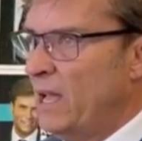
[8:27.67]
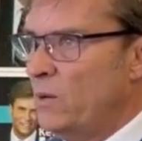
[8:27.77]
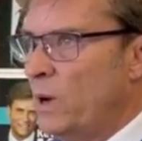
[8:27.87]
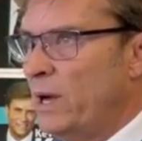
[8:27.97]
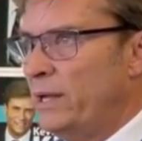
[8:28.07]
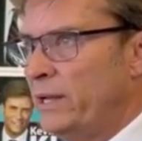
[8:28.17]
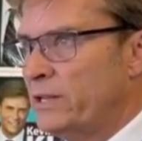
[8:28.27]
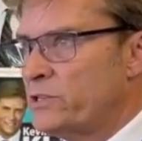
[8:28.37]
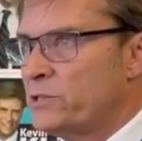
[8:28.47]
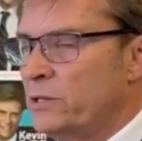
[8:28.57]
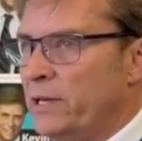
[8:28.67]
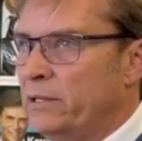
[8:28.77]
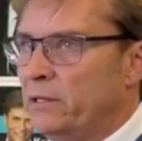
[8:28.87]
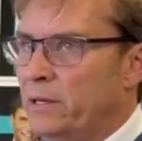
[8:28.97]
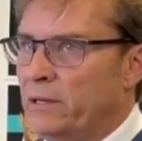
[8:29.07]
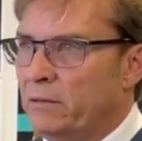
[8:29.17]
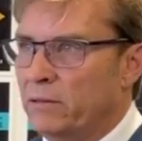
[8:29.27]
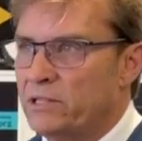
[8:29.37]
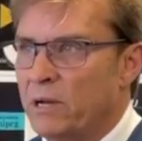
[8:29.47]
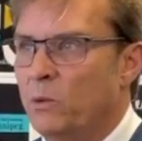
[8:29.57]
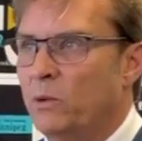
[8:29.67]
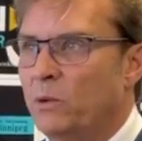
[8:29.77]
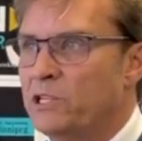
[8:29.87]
Well, some will